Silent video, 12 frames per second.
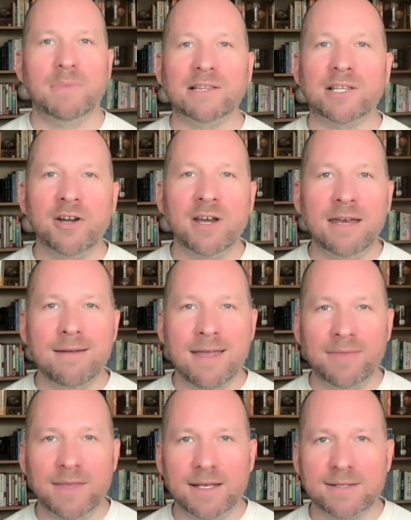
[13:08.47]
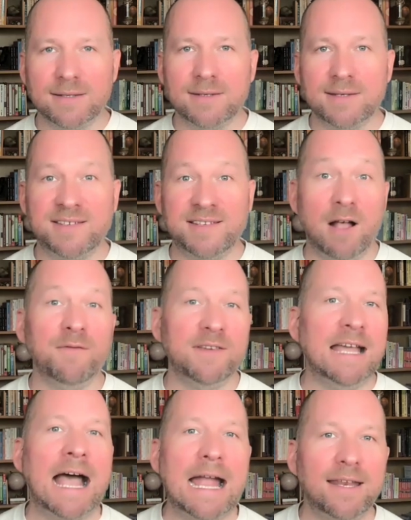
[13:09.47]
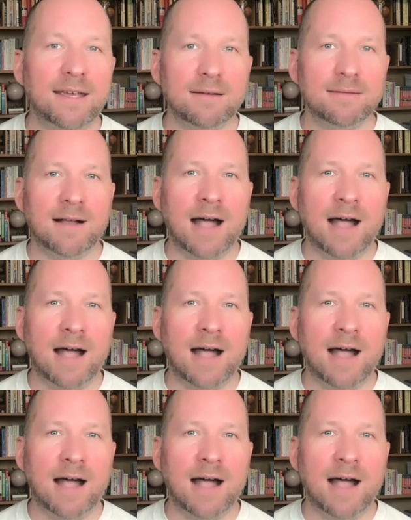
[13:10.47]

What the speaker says: but learning in this self-guided,